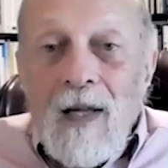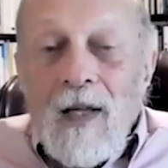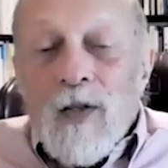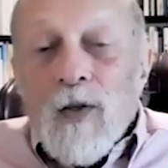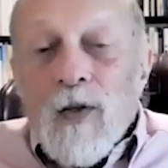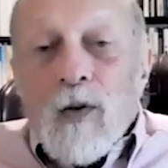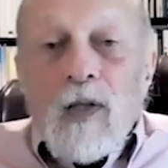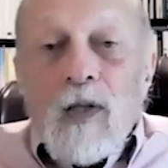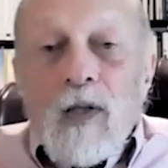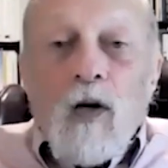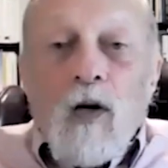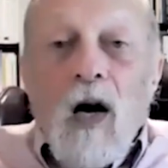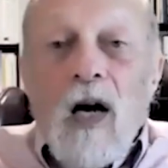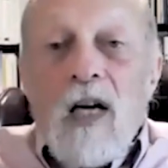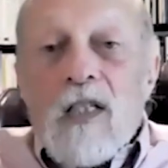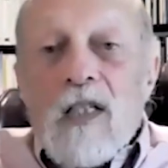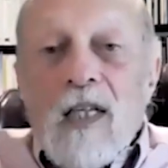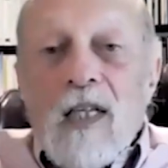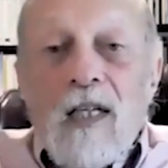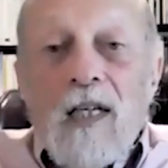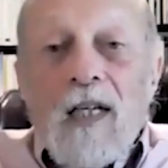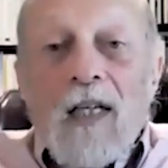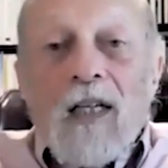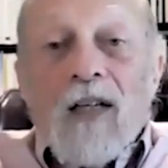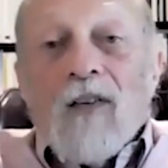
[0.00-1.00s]
You can cause
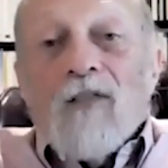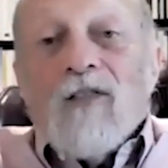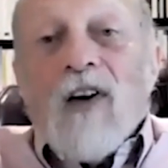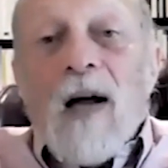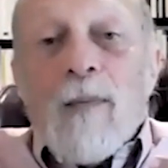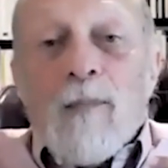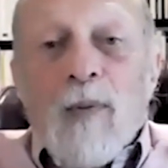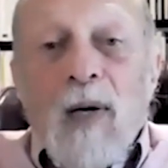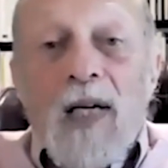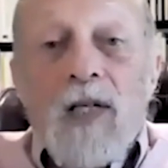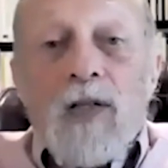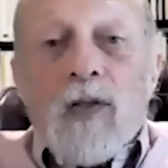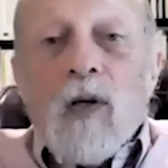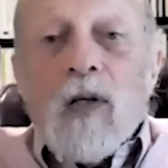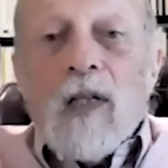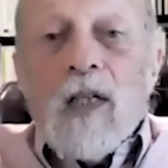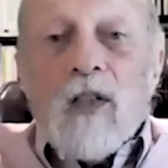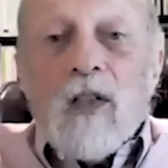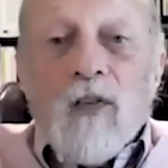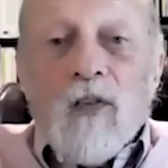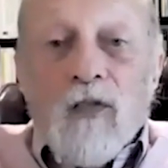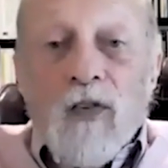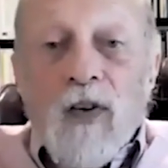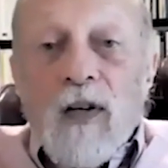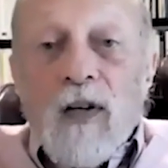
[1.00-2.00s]
uh, vibrational
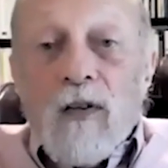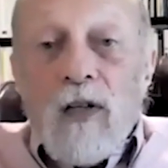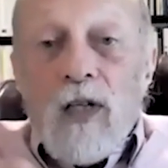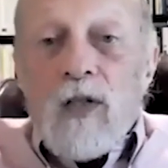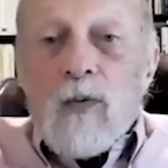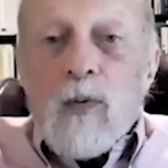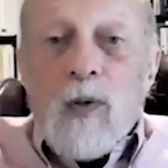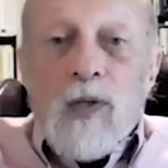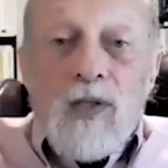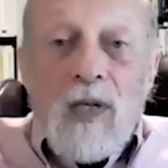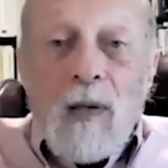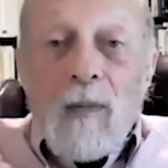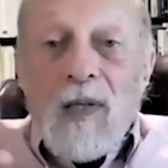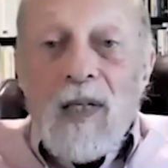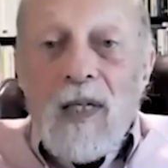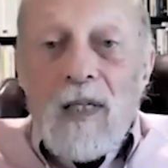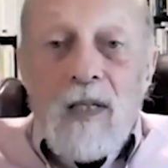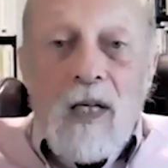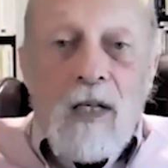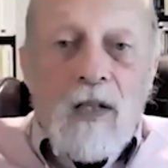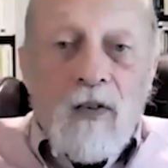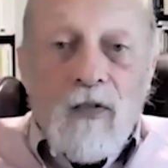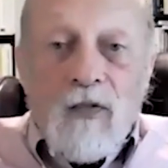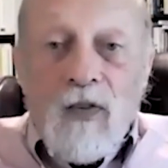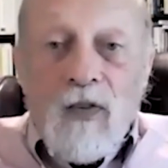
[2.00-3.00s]
interference with some of these
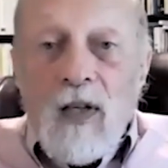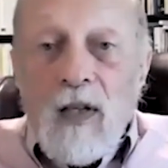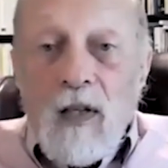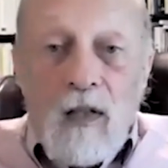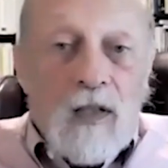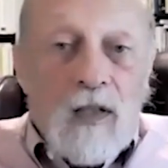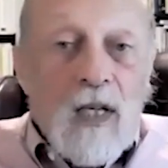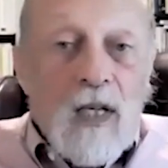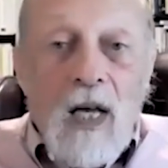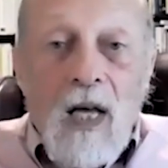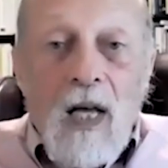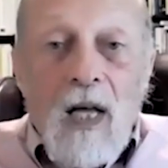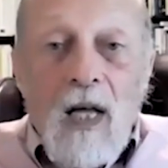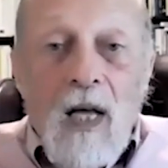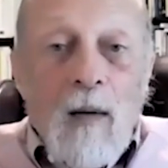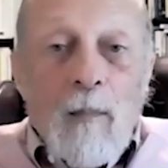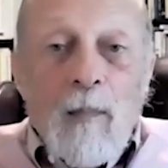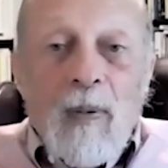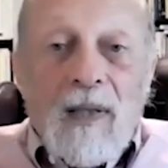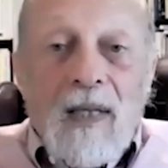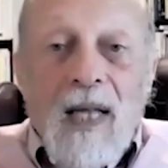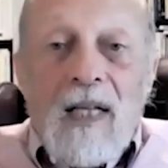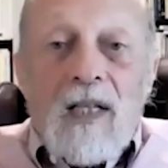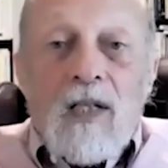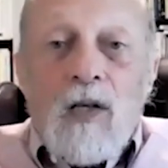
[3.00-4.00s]
other fields,
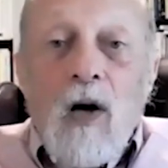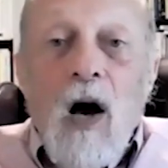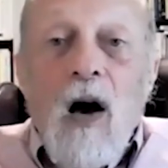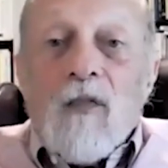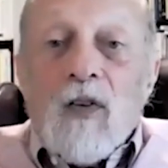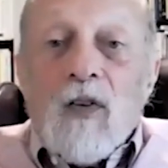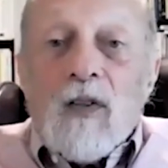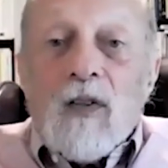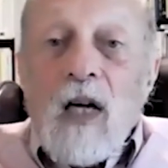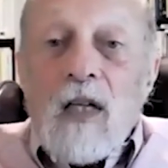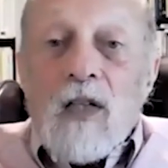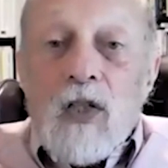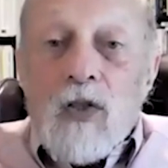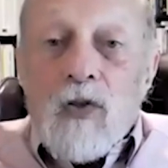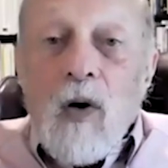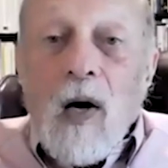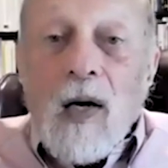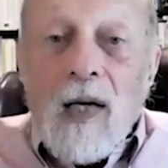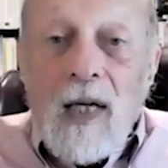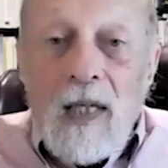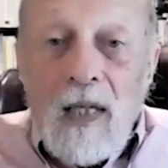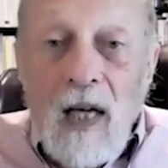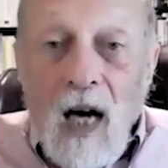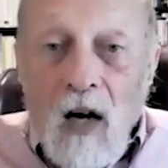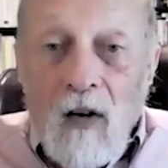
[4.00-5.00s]
but that's often not
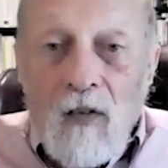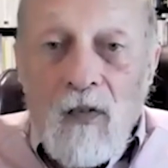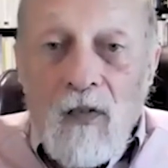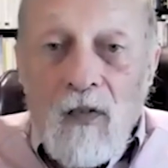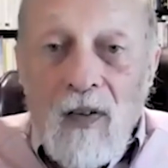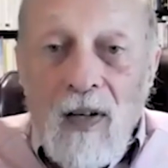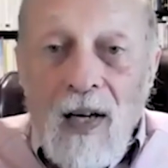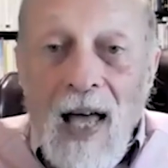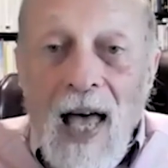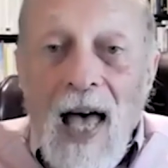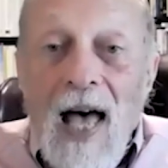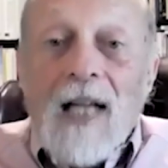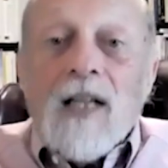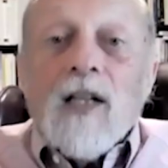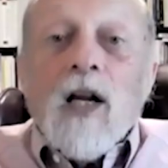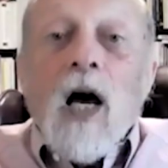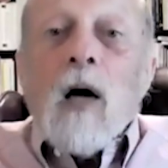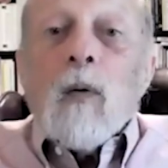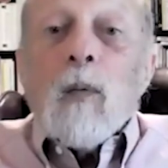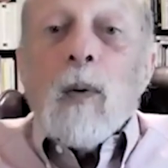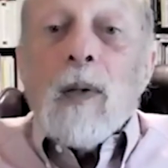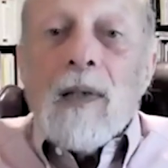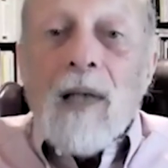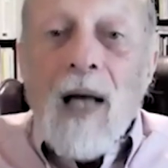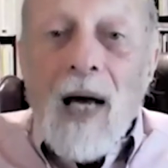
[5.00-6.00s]
strong enough and
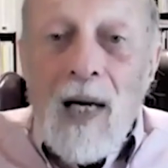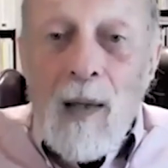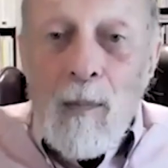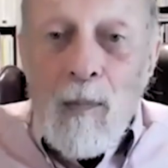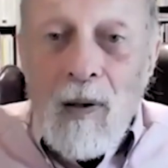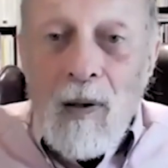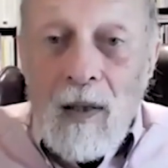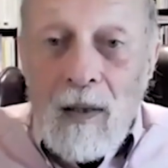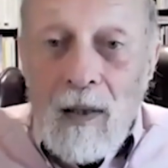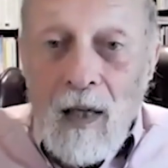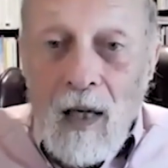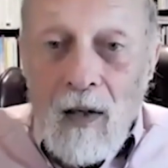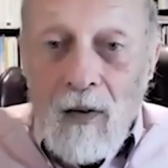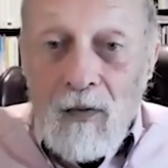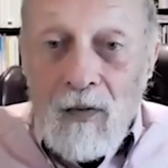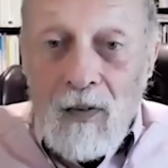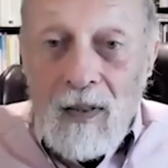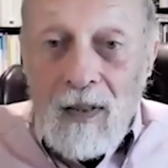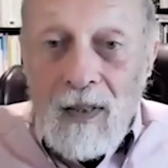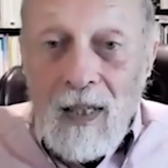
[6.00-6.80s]
not reliable enough.